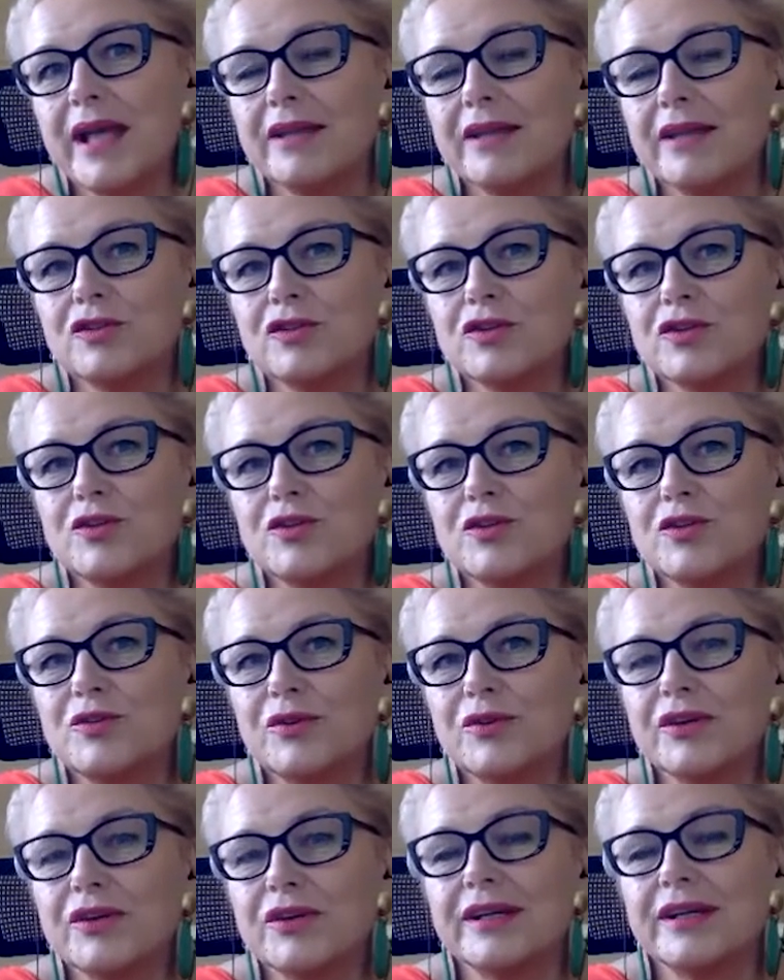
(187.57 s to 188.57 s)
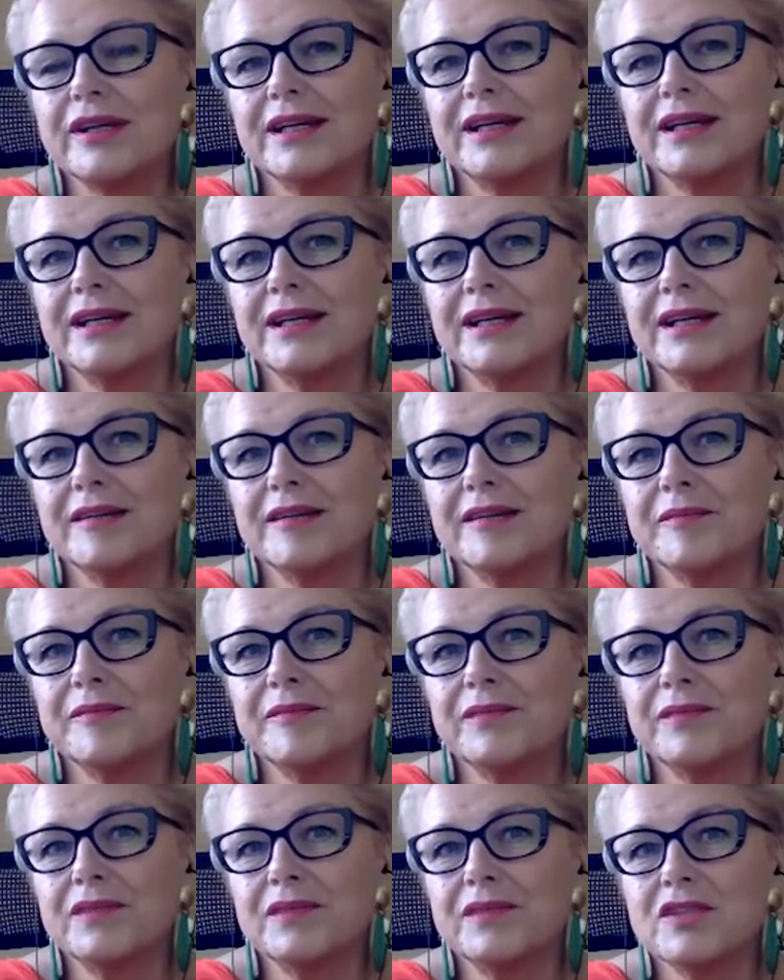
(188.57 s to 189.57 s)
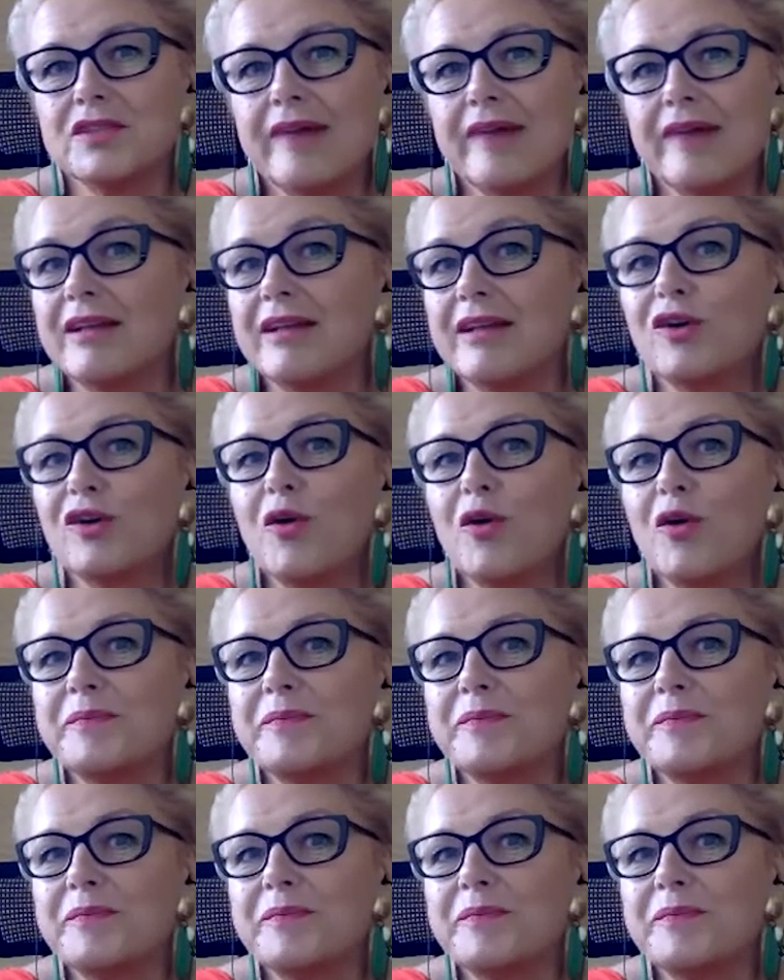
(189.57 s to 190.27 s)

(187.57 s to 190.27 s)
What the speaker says: told me that let's open a tour